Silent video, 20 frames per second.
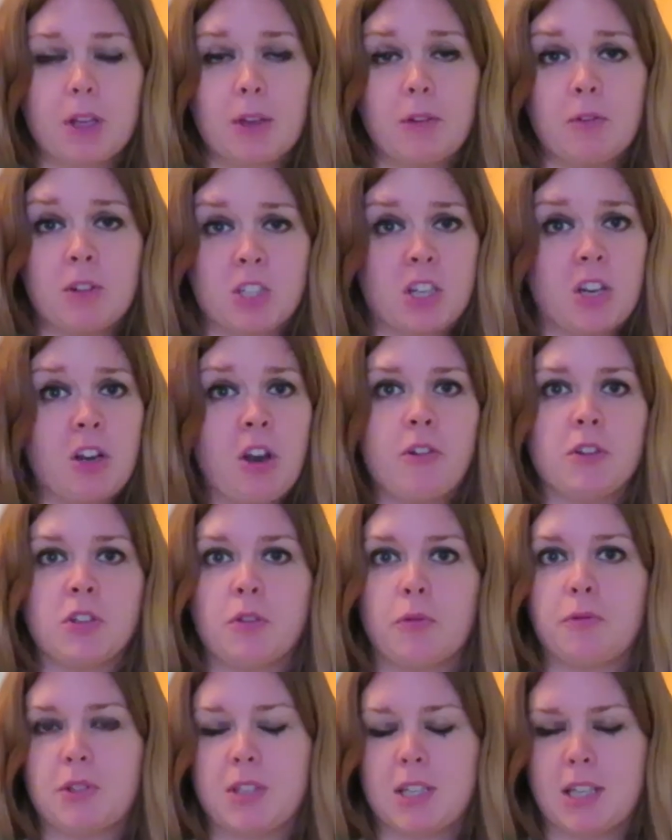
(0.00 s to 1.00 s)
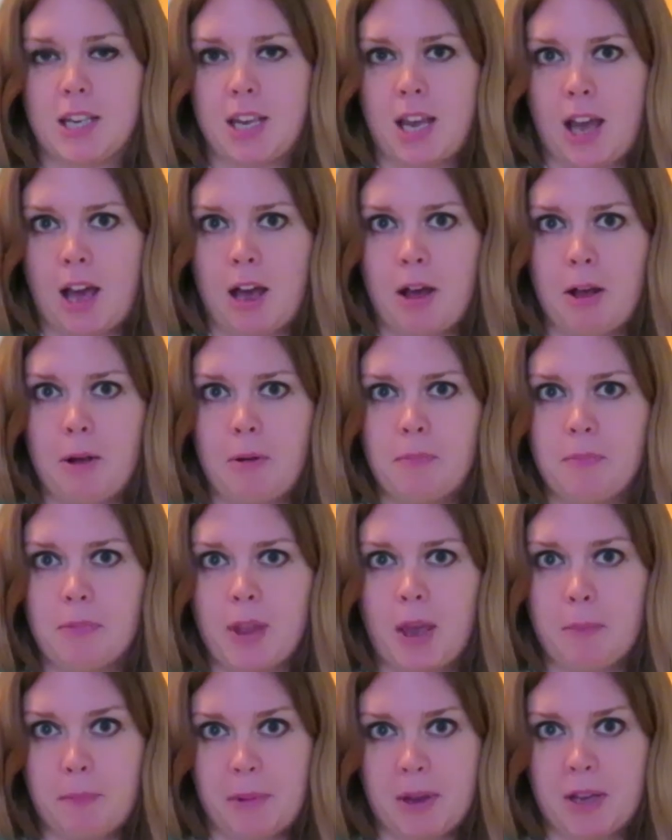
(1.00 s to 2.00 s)
which I know is obviously
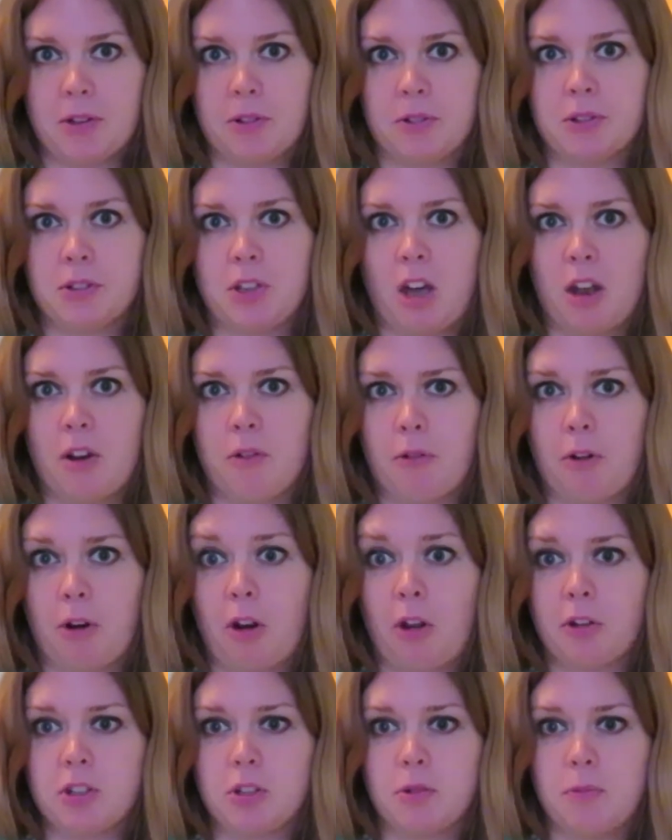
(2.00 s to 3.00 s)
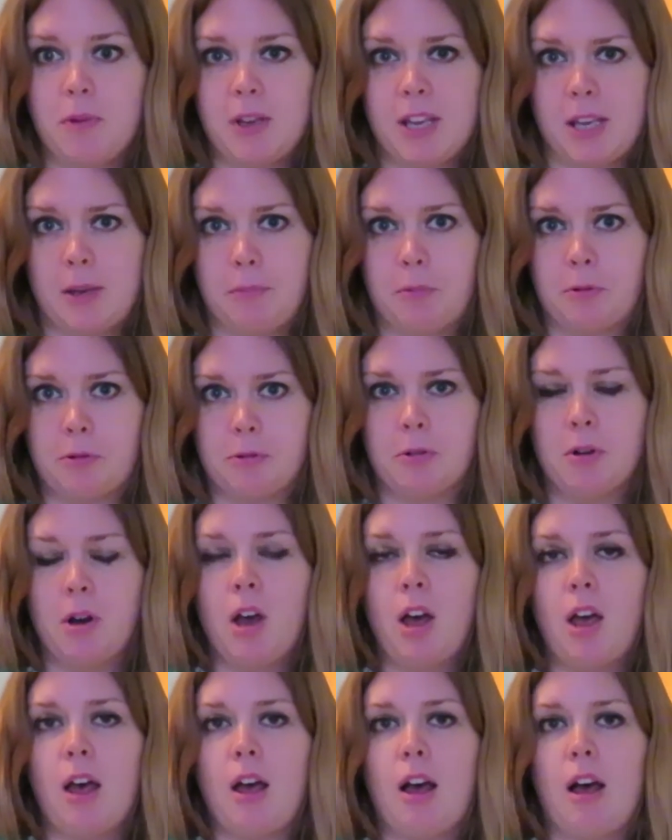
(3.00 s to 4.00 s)
a big concern for a lot of people,
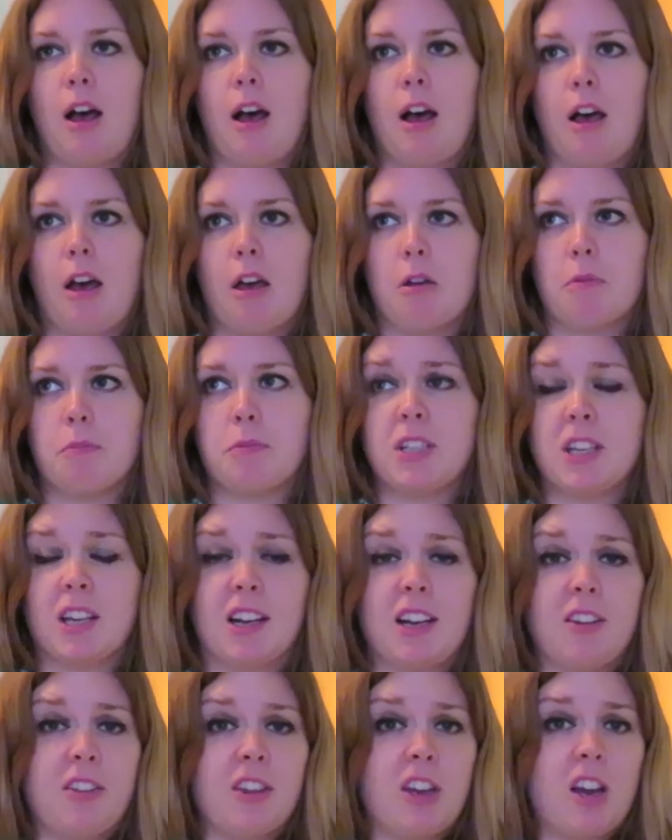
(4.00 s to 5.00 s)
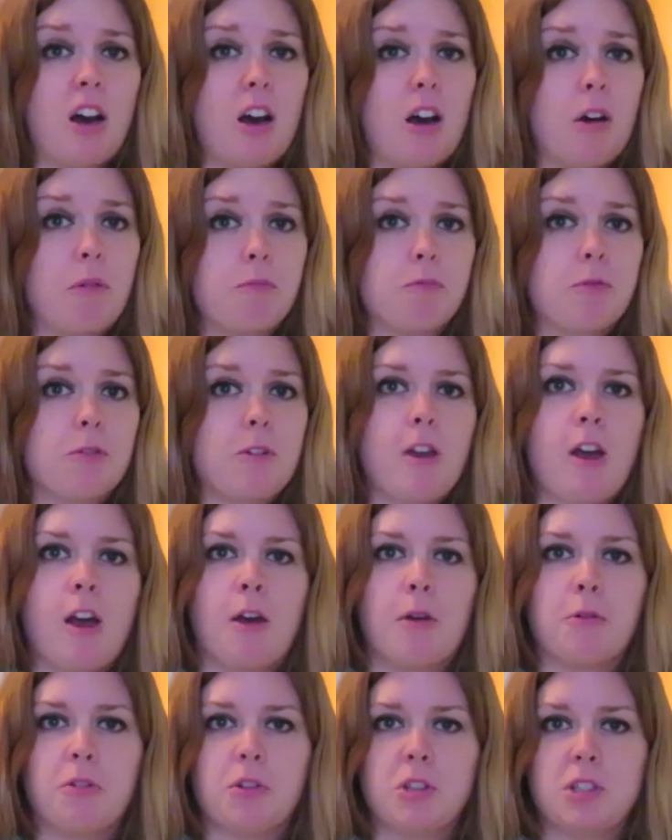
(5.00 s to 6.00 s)
particularly if they are
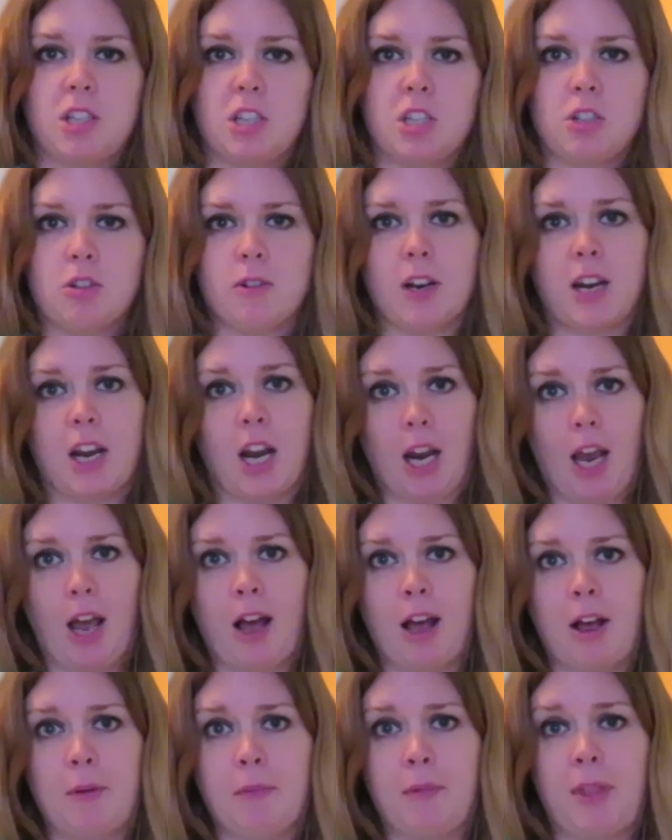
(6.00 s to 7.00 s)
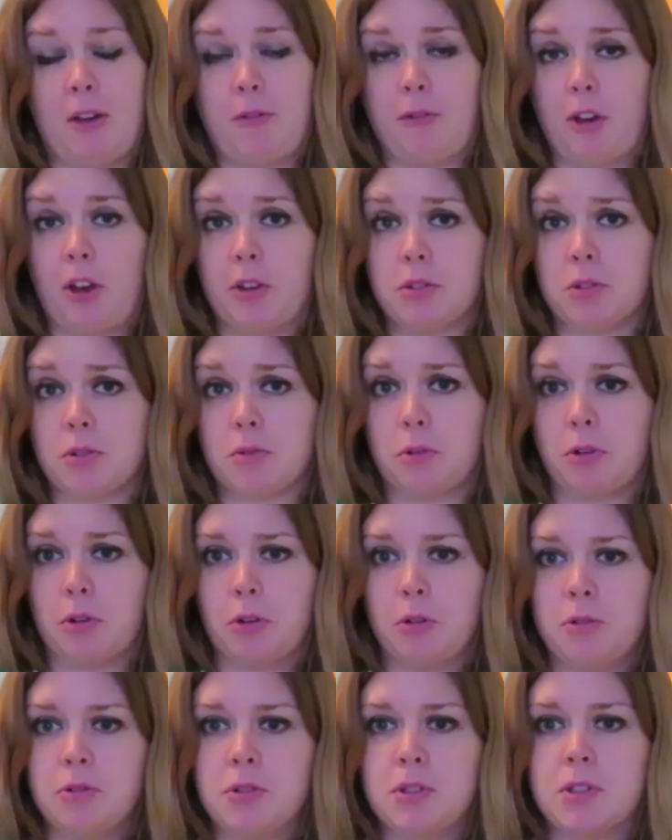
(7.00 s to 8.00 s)
considering their first
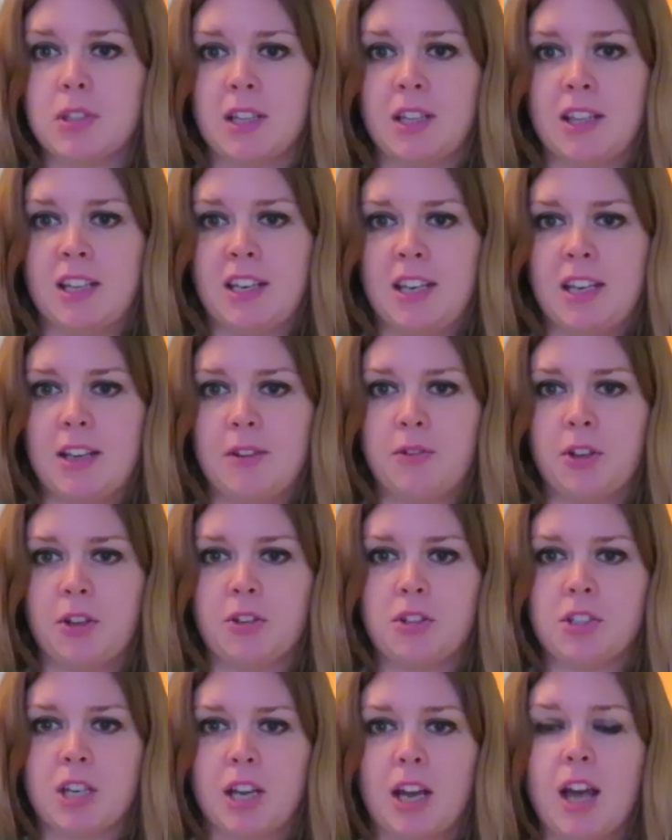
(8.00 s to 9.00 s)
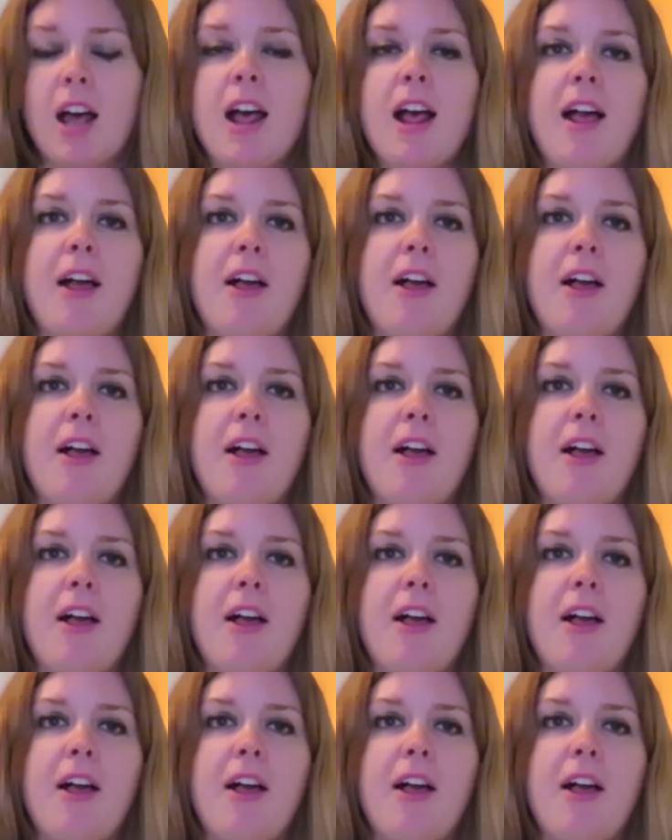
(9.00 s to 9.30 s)
cruise in the near future,